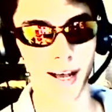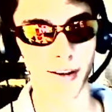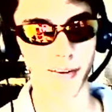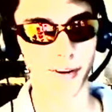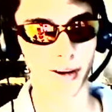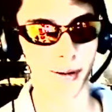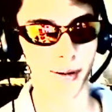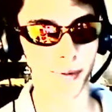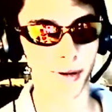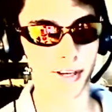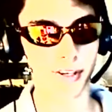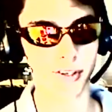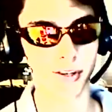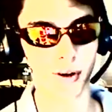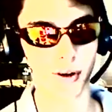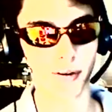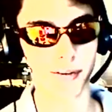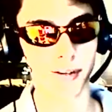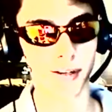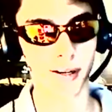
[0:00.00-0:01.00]
and trying to make
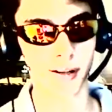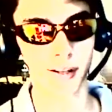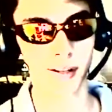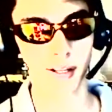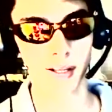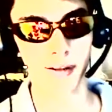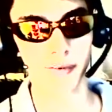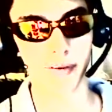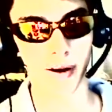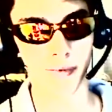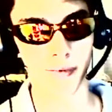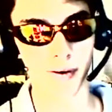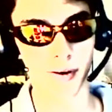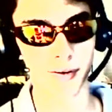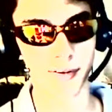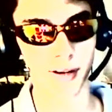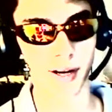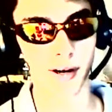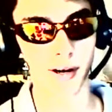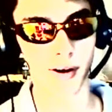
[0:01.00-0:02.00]
jokes 5
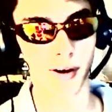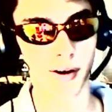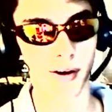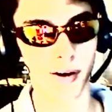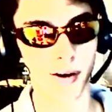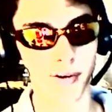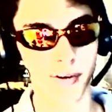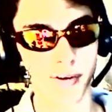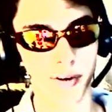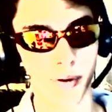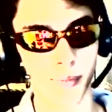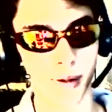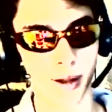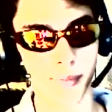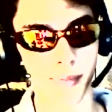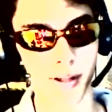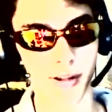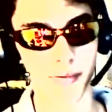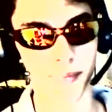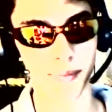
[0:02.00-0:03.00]
hours later, or show my
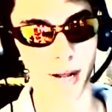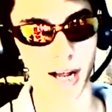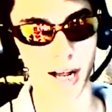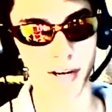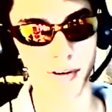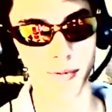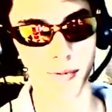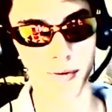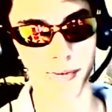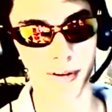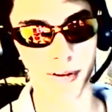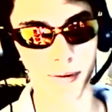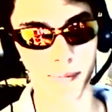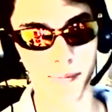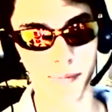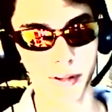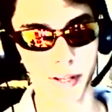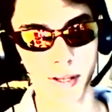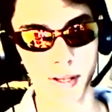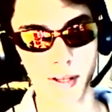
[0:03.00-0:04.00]
best match with some
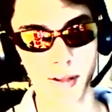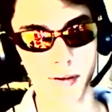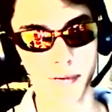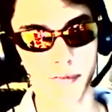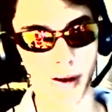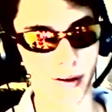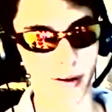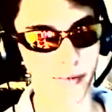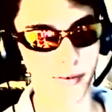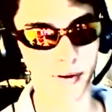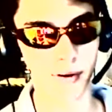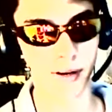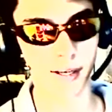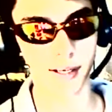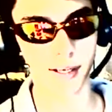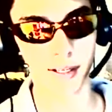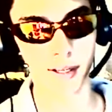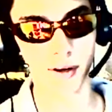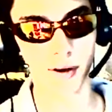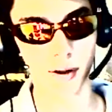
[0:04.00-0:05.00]
5
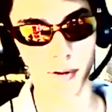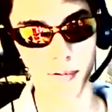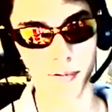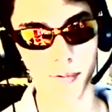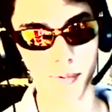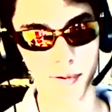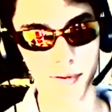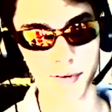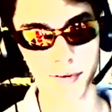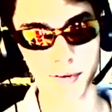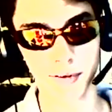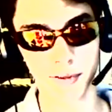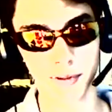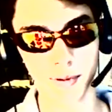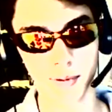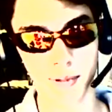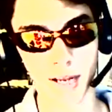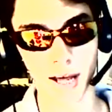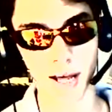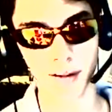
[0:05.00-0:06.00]
trillion kills with
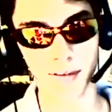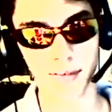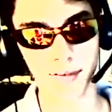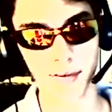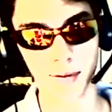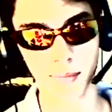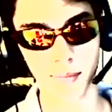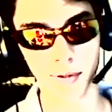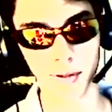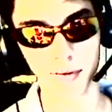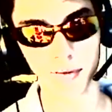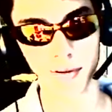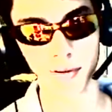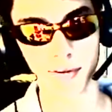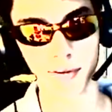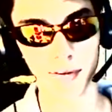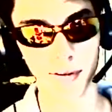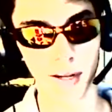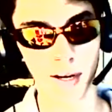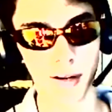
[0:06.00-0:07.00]
2 deaths. I'm just
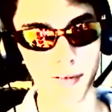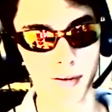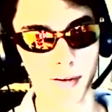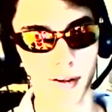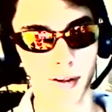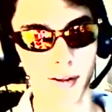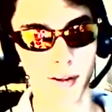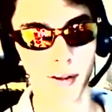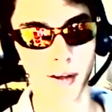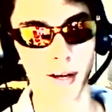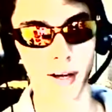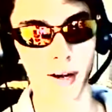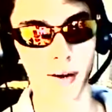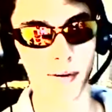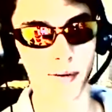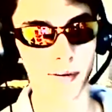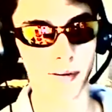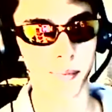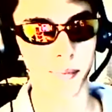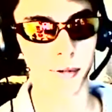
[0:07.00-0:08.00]
using that as I know
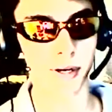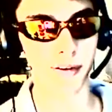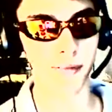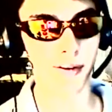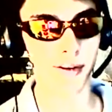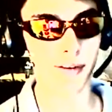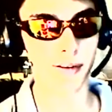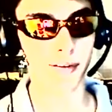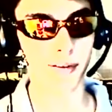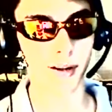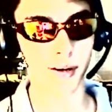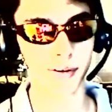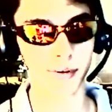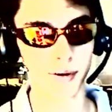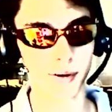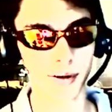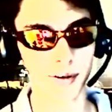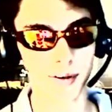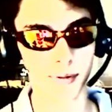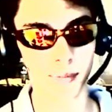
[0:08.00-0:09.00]
this is a bit of an
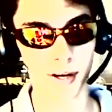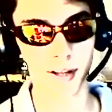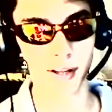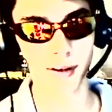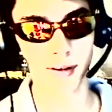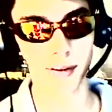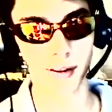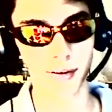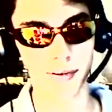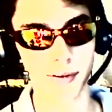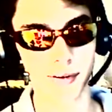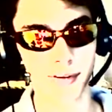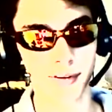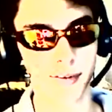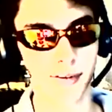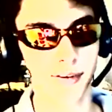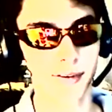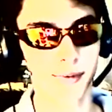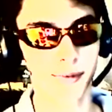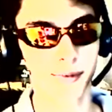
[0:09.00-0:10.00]
exaggeration, but that's
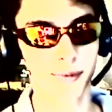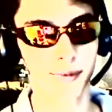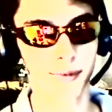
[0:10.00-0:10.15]
just